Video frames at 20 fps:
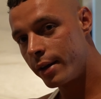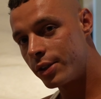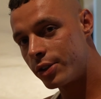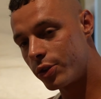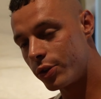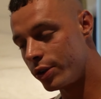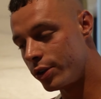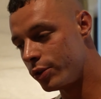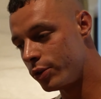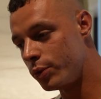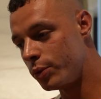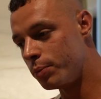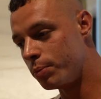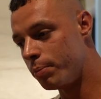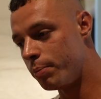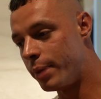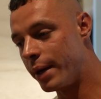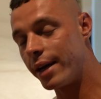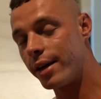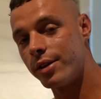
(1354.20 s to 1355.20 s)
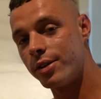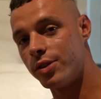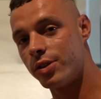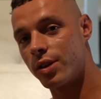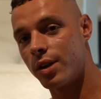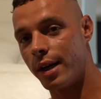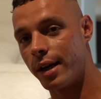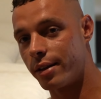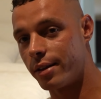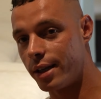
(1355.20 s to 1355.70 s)
So you better
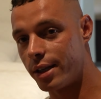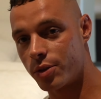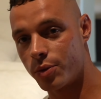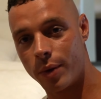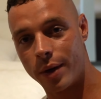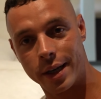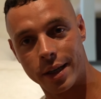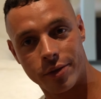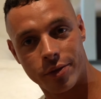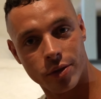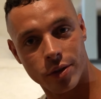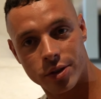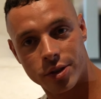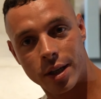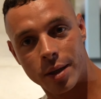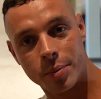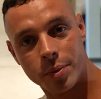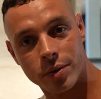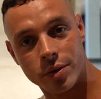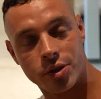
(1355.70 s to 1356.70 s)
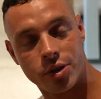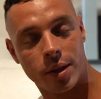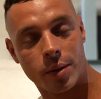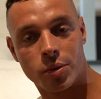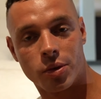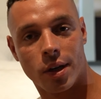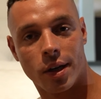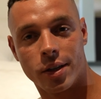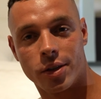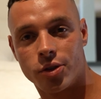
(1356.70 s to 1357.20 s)
just like, that's why, for example,
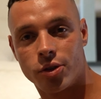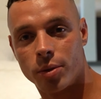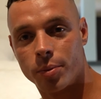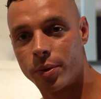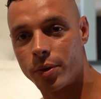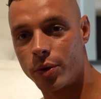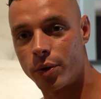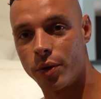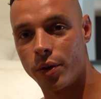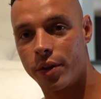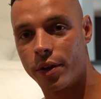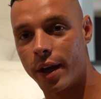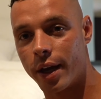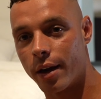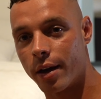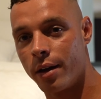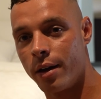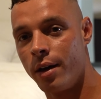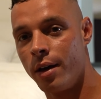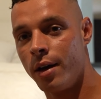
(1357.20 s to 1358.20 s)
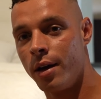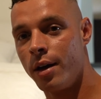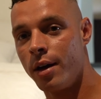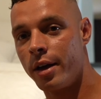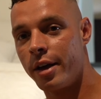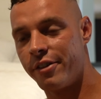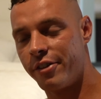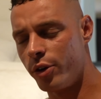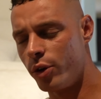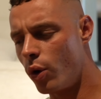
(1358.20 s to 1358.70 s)
gym's like super good thing
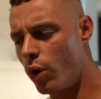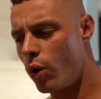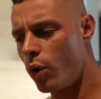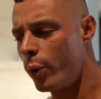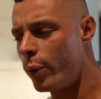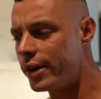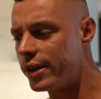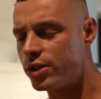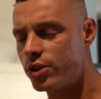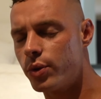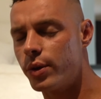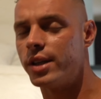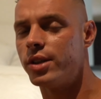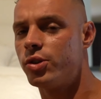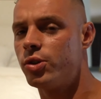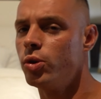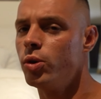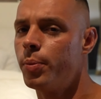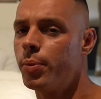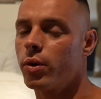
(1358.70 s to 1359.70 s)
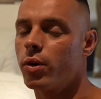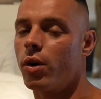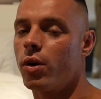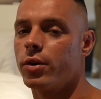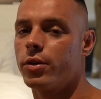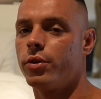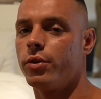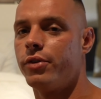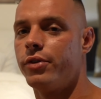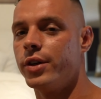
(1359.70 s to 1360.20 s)
if you always train super
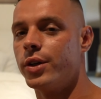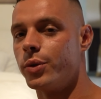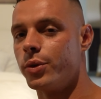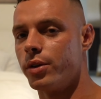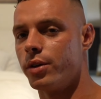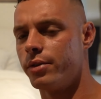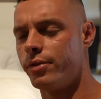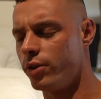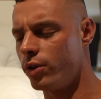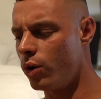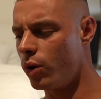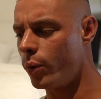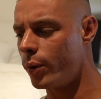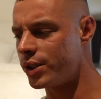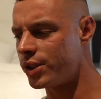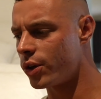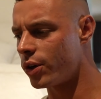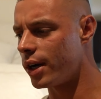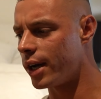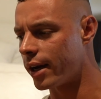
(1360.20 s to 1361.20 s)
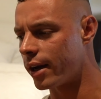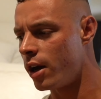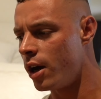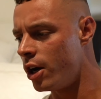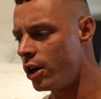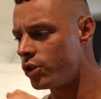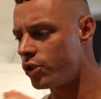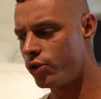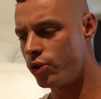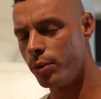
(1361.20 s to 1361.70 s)
hard to failure, if you always are like
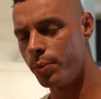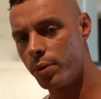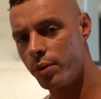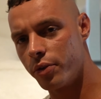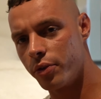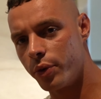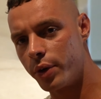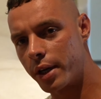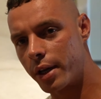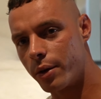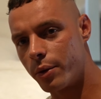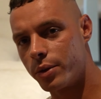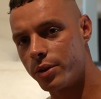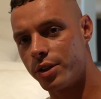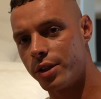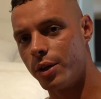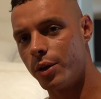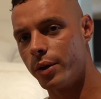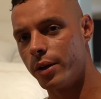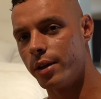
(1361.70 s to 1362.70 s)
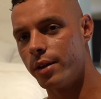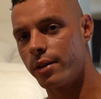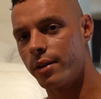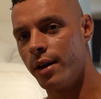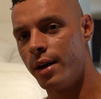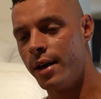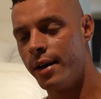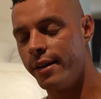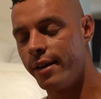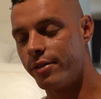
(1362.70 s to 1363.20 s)
super freaking resilient,
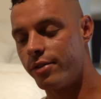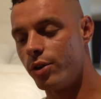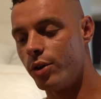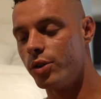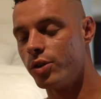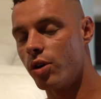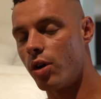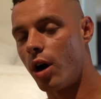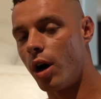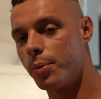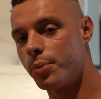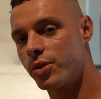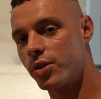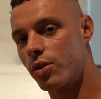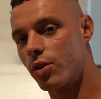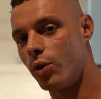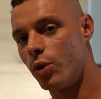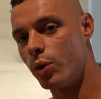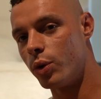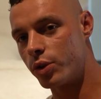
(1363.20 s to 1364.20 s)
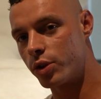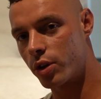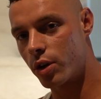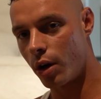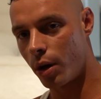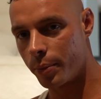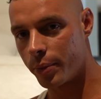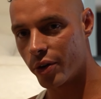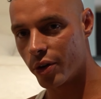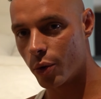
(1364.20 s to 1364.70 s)
if those obstacles
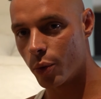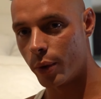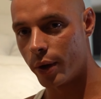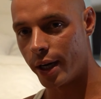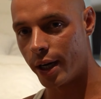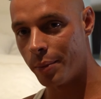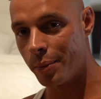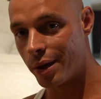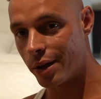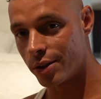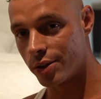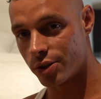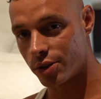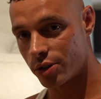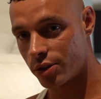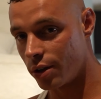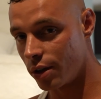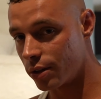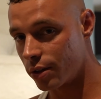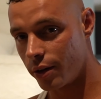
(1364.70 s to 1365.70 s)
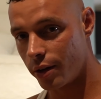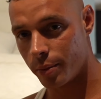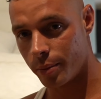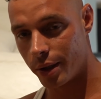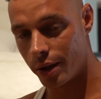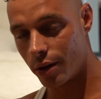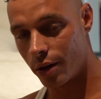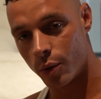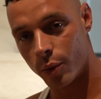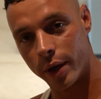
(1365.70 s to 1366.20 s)
come your way because it's not going to
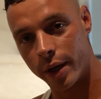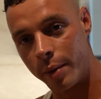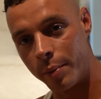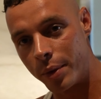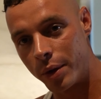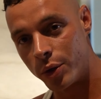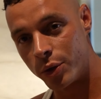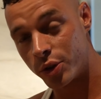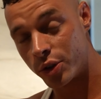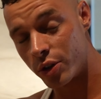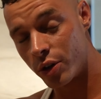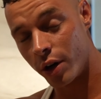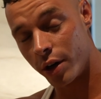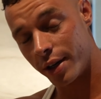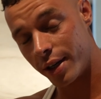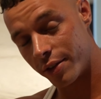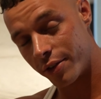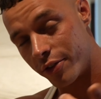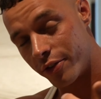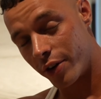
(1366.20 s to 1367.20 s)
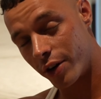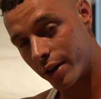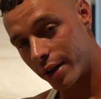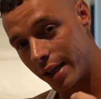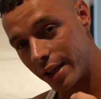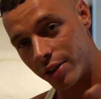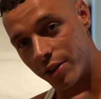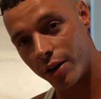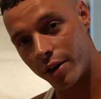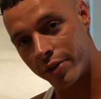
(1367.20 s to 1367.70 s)
be all rainbow, it's going to get
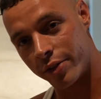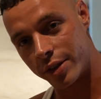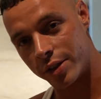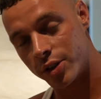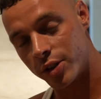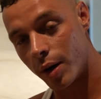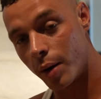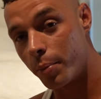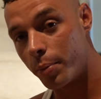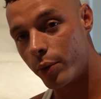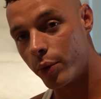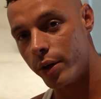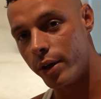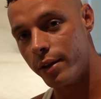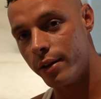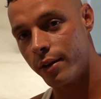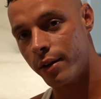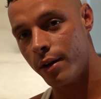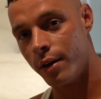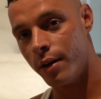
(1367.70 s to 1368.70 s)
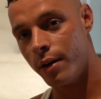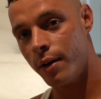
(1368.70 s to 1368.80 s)
fucking tough at some point.